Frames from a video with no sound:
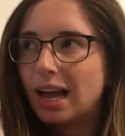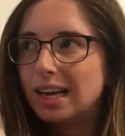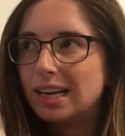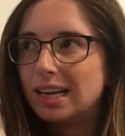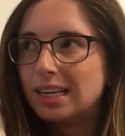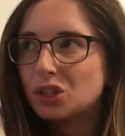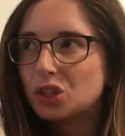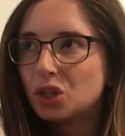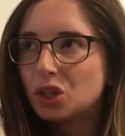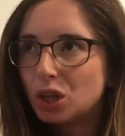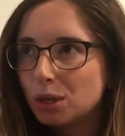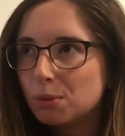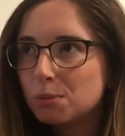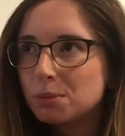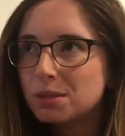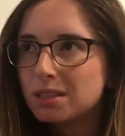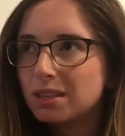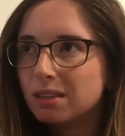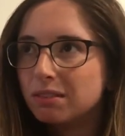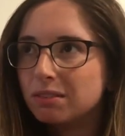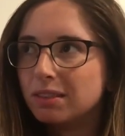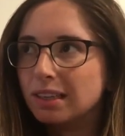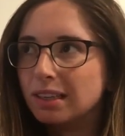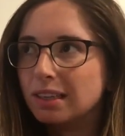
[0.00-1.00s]
in terms
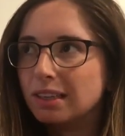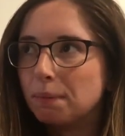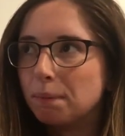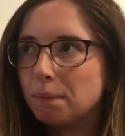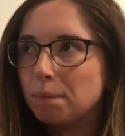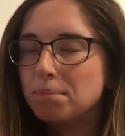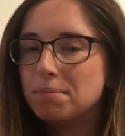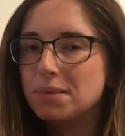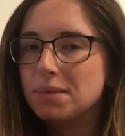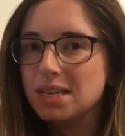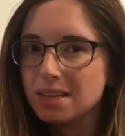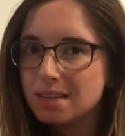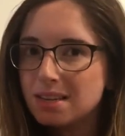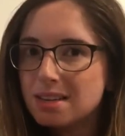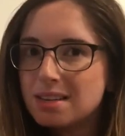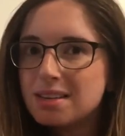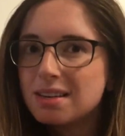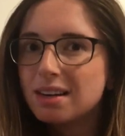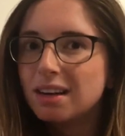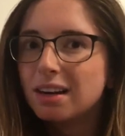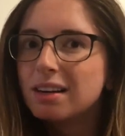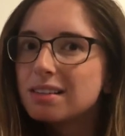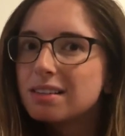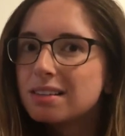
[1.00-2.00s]
of it
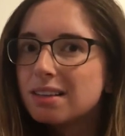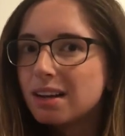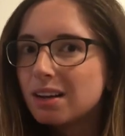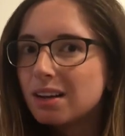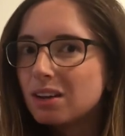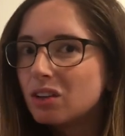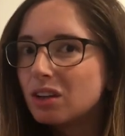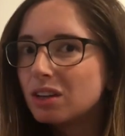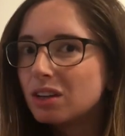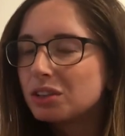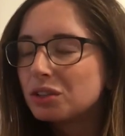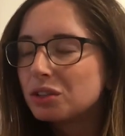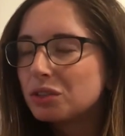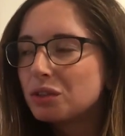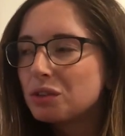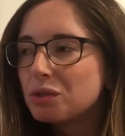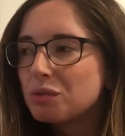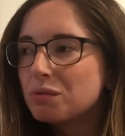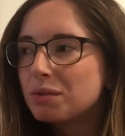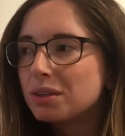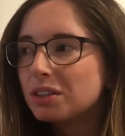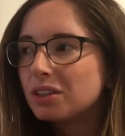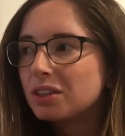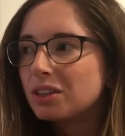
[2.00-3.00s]
being a psychological
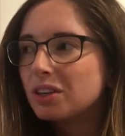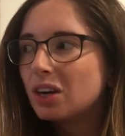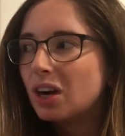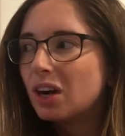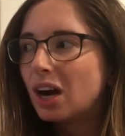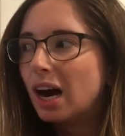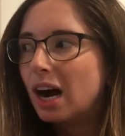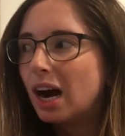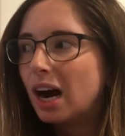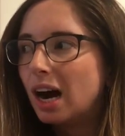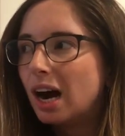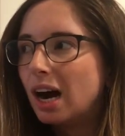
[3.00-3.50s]
thriller,